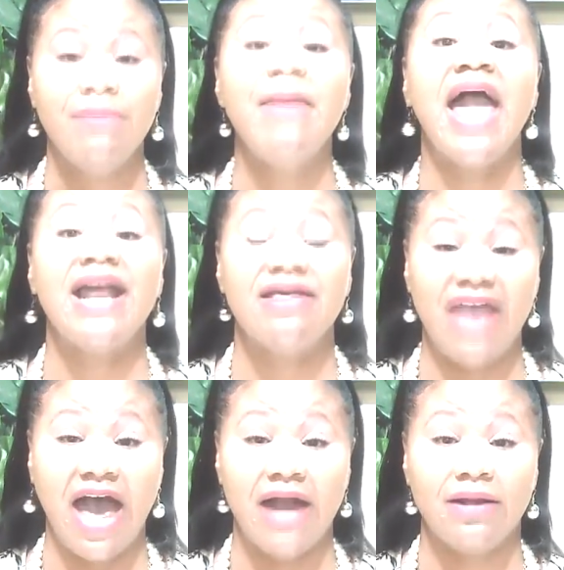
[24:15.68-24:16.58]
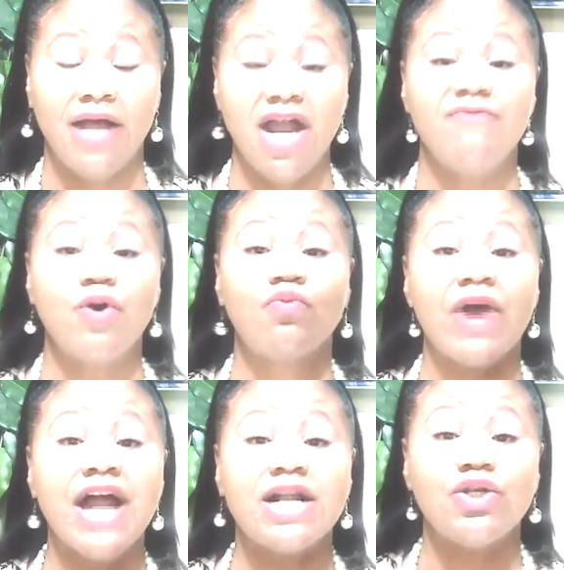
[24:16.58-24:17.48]
Meaning that, and if you
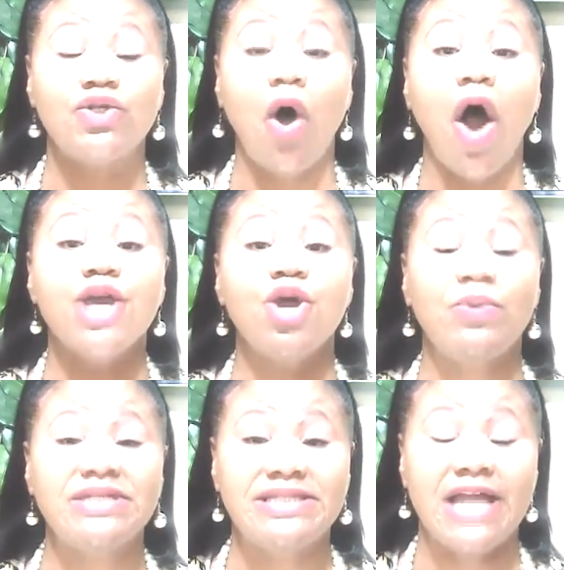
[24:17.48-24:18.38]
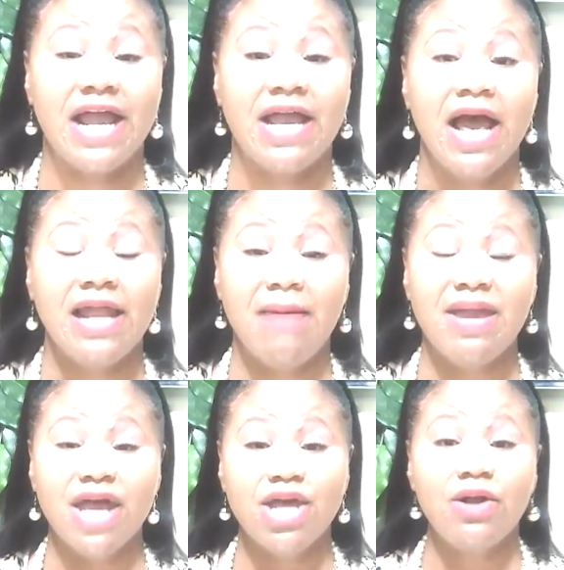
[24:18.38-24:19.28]
read the story, you will see, let
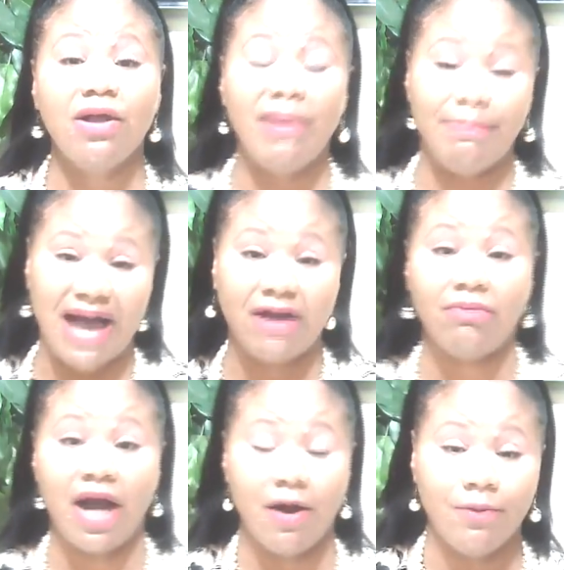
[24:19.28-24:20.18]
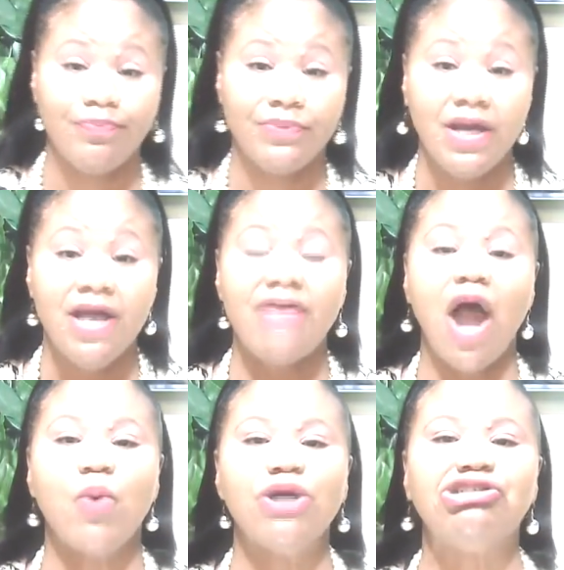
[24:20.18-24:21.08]
me give you a little bit back, ma'am.
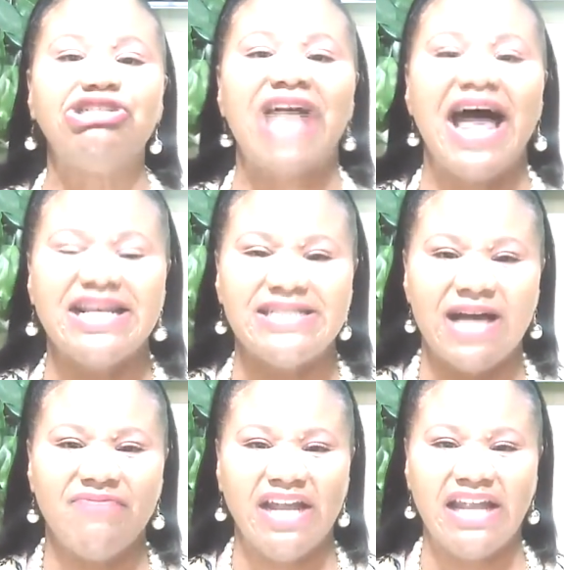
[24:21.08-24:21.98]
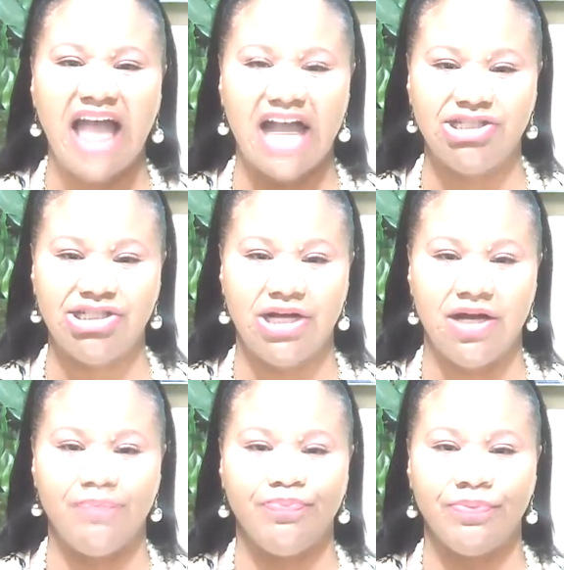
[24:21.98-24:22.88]
They were jealous of
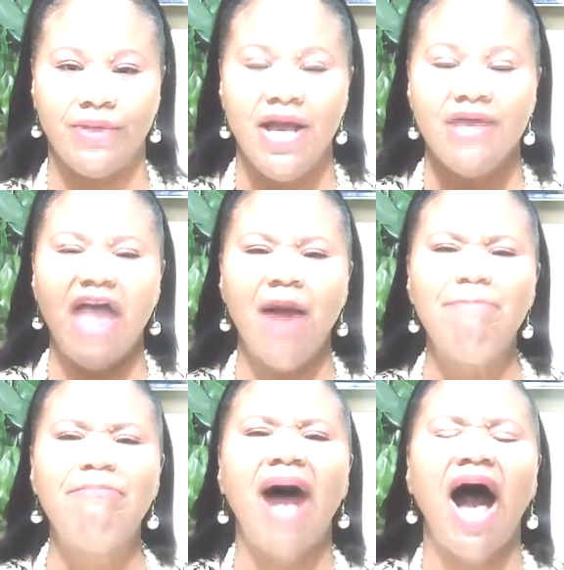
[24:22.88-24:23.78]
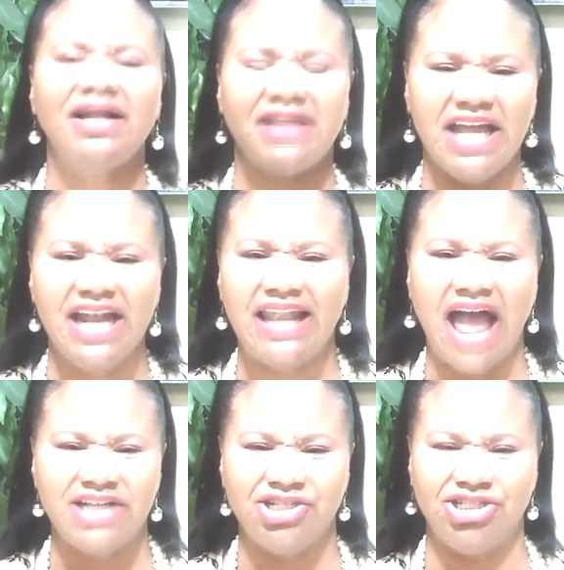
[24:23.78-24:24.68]
Elisha. They mocked
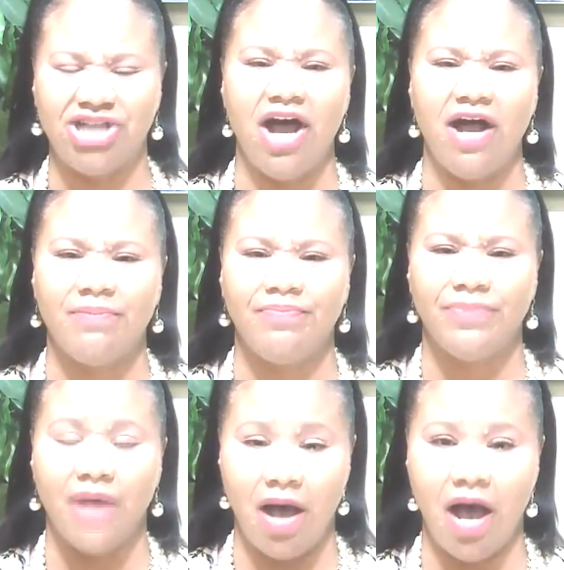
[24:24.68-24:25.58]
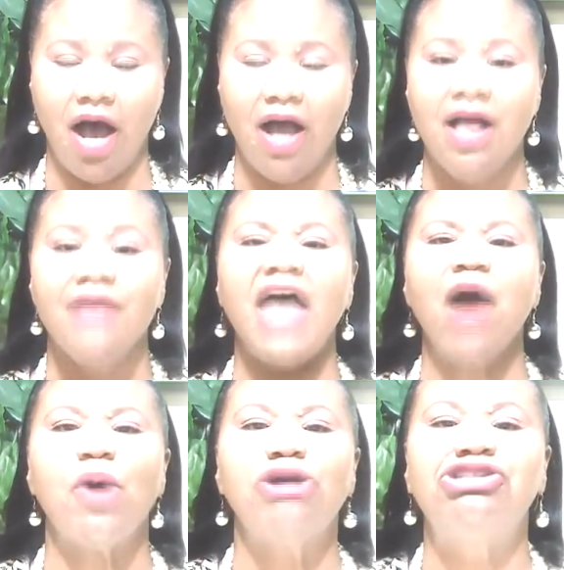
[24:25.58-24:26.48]
Elisha. Uh-huh. They
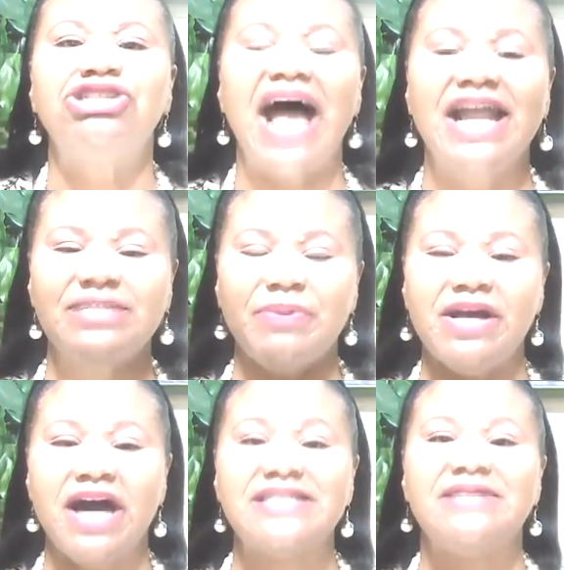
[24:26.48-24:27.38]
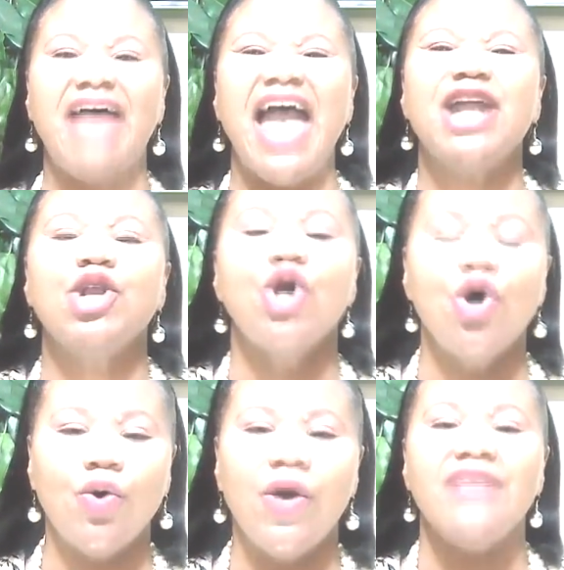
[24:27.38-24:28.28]
were jealous because they
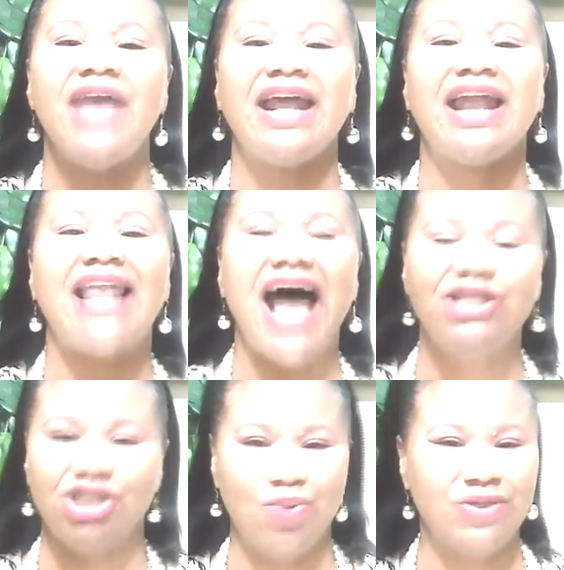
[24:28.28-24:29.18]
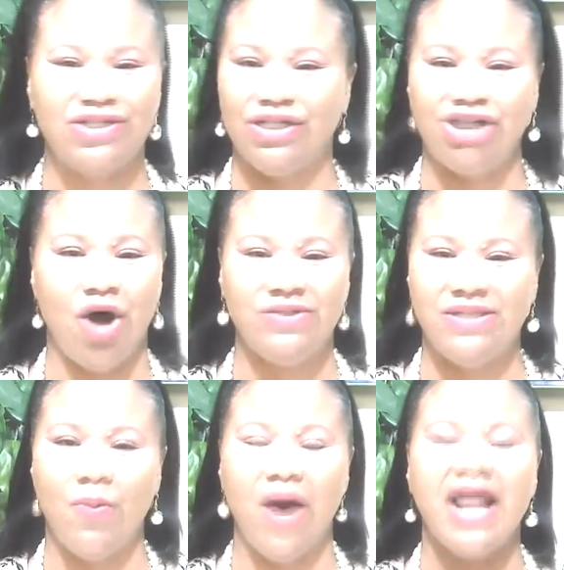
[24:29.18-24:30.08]
knew that Elisha was the
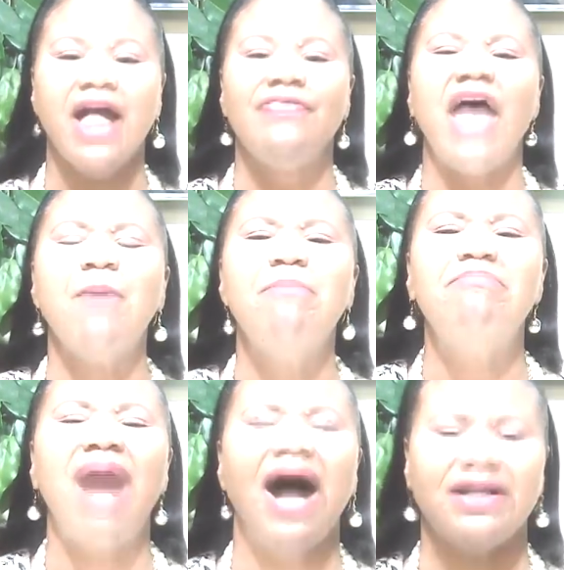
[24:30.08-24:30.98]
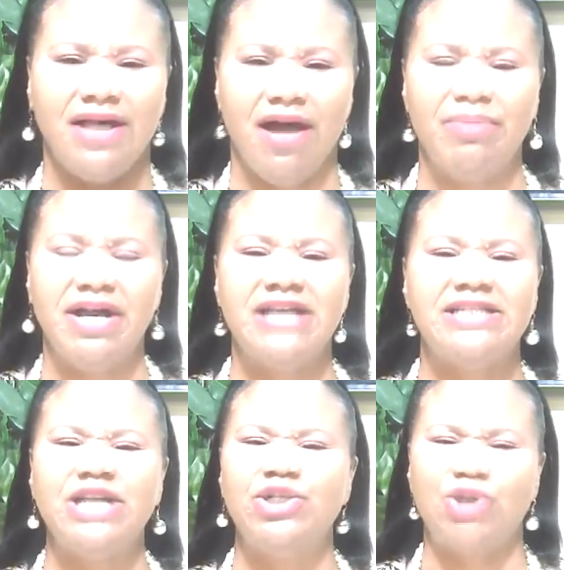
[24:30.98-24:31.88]
chosen one. They mocked him
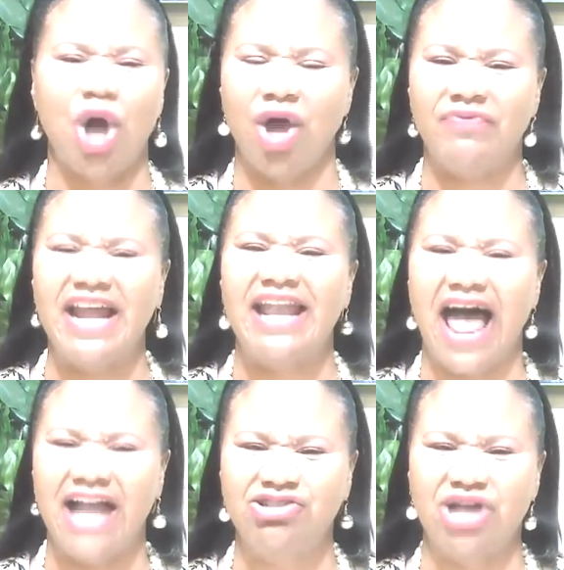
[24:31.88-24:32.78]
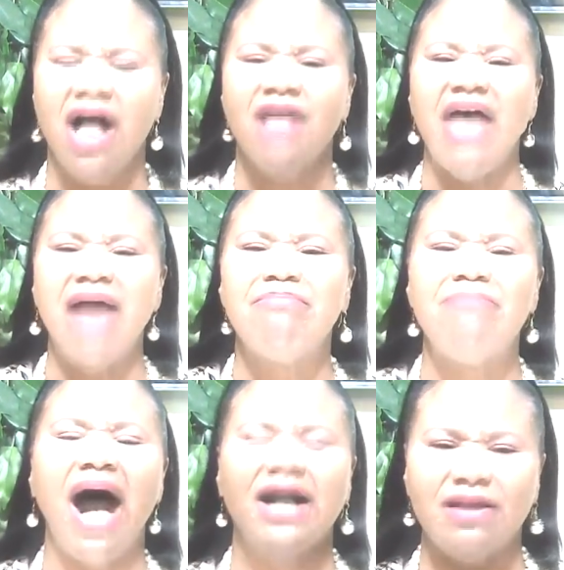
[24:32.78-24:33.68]
because he served Elijah. They
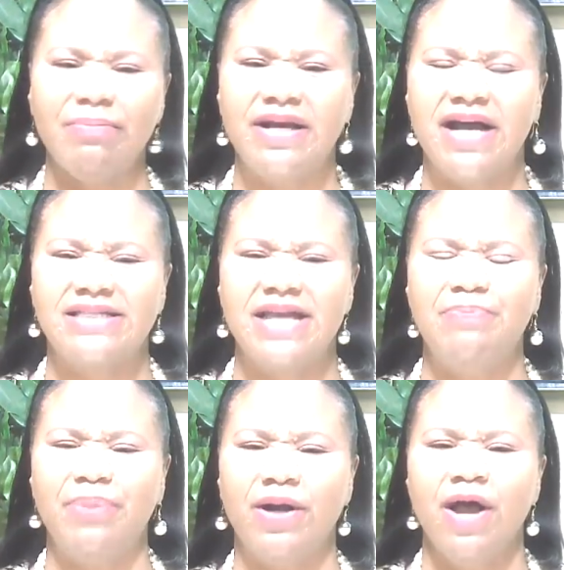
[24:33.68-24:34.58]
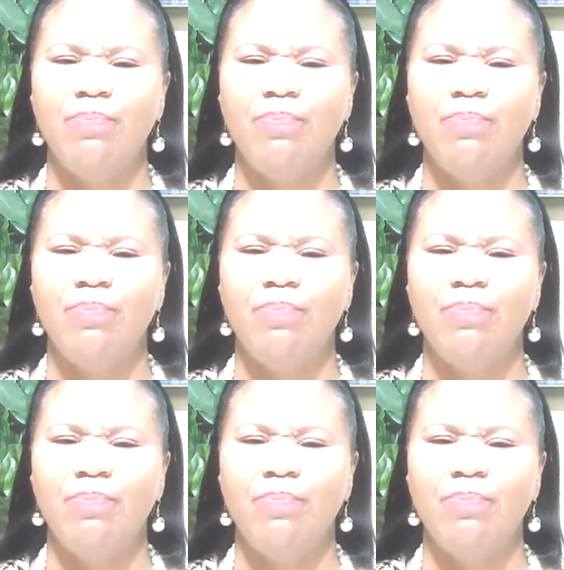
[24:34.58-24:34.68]
mocked him because he put